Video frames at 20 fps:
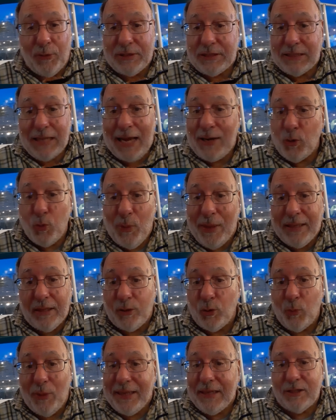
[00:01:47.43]
It's not New
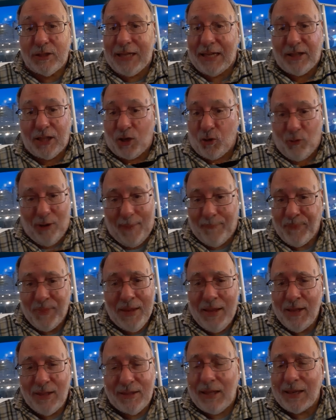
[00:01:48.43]
England. New England's got the cream,
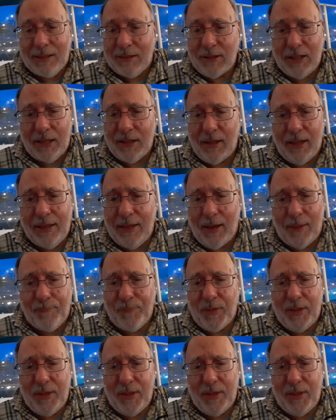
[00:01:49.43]
the the the, uh,